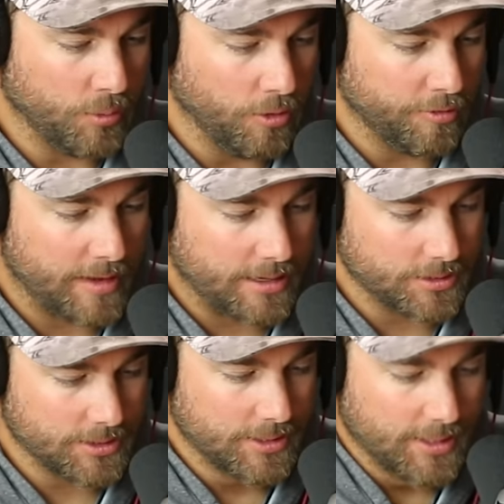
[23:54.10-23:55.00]

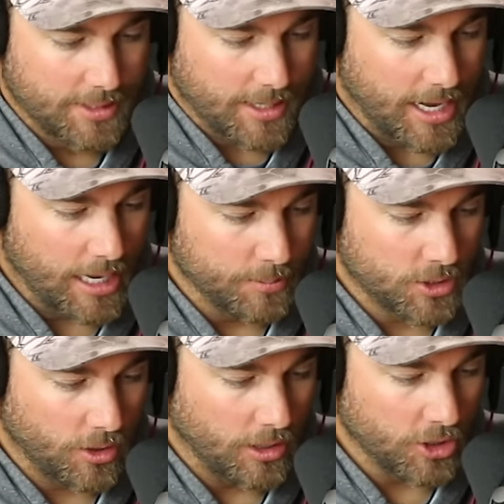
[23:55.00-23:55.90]
profiles.
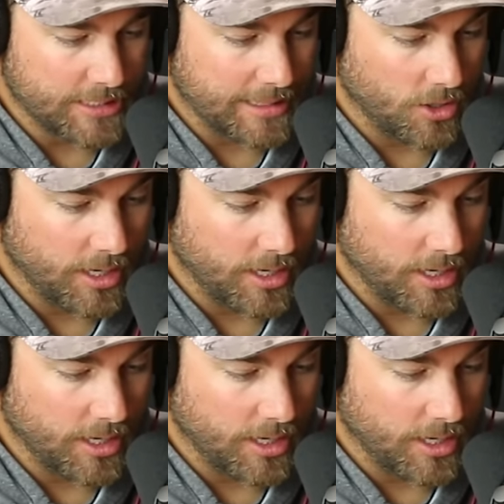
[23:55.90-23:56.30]
So it looks like they're